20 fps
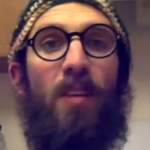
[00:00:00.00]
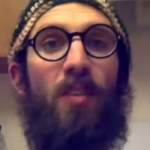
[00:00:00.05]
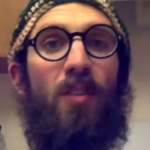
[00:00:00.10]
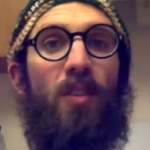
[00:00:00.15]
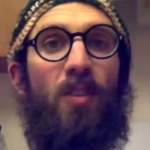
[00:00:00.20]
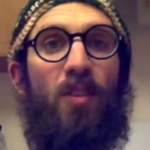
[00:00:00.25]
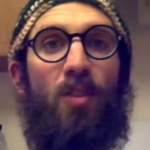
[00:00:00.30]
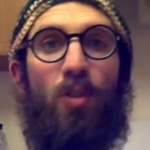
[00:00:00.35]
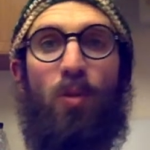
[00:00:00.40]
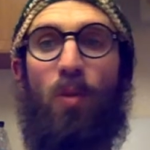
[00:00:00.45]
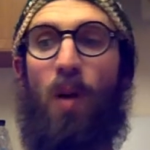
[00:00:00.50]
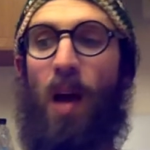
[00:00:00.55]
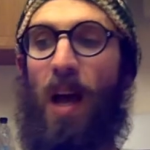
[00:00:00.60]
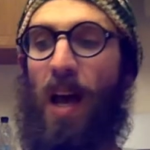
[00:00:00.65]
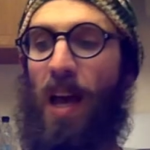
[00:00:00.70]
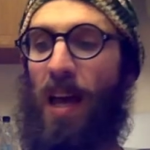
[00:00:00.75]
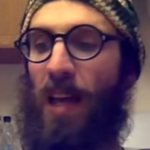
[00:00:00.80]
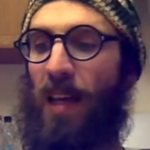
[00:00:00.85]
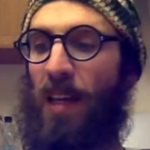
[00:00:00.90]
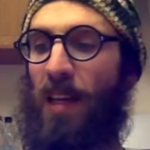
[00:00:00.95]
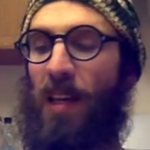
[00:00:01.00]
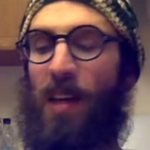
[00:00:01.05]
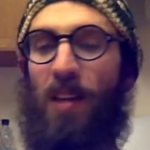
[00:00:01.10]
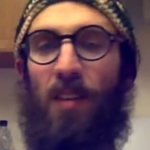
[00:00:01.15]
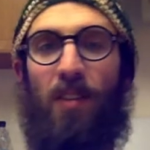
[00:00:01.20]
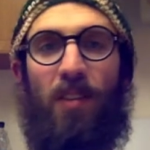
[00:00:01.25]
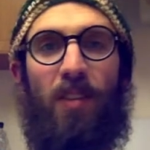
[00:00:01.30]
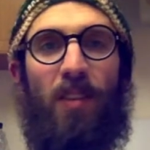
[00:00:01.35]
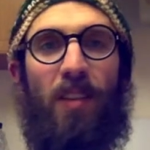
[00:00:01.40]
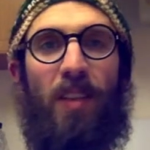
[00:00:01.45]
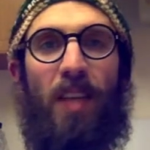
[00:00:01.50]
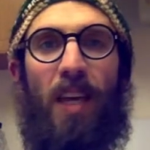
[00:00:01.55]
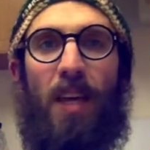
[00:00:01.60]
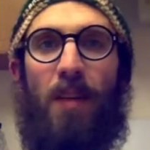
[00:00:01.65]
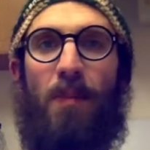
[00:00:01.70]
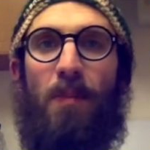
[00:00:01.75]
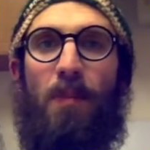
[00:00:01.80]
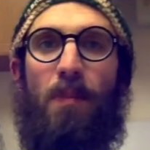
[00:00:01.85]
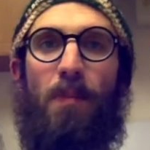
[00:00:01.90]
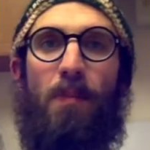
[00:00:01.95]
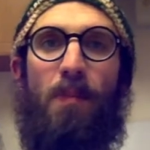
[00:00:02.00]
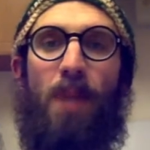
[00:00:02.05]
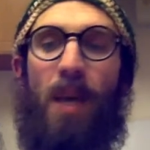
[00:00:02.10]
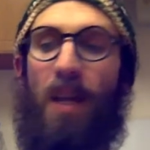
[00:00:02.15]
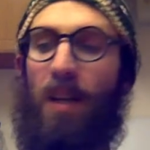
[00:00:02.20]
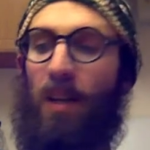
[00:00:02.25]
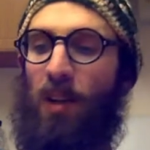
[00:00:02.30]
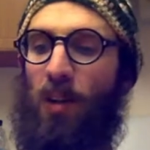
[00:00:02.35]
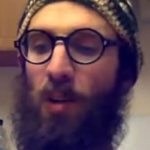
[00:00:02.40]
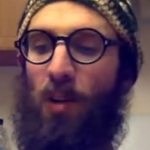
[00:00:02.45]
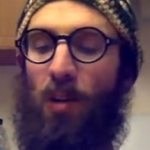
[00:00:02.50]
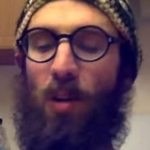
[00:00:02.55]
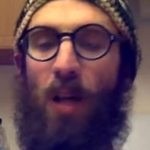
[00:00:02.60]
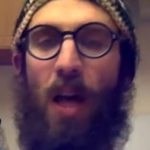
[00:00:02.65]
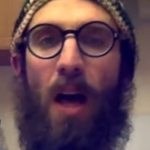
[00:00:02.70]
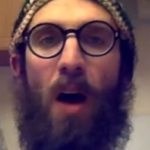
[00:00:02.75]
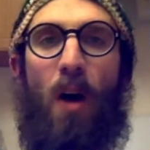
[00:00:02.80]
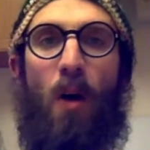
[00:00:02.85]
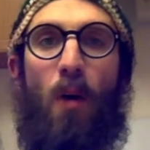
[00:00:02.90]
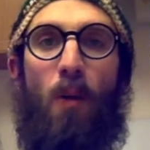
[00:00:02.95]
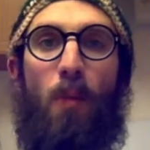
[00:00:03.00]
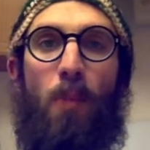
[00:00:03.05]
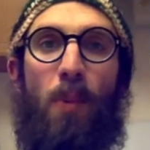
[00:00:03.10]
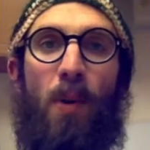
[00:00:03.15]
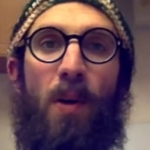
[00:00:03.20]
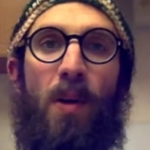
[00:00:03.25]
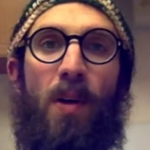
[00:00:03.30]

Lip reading: to try to get medical help